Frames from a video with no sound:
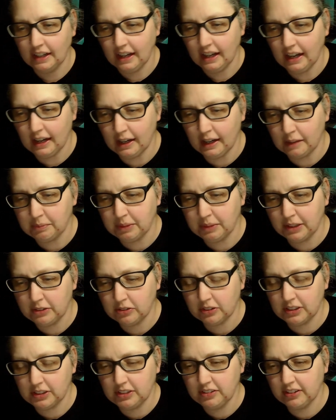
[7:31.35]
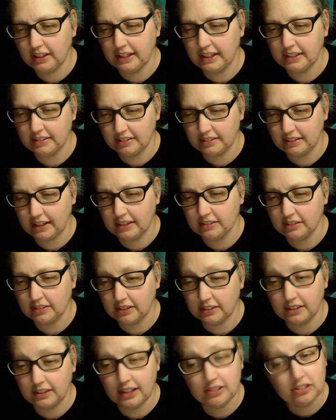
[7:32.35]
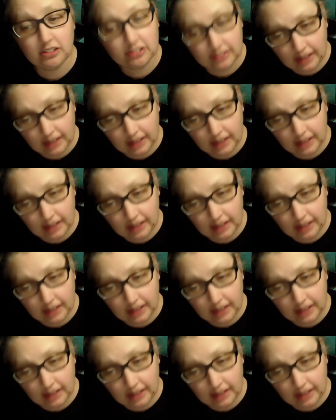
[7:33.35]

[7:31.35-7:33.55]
Blissful, you say it sounds delicious.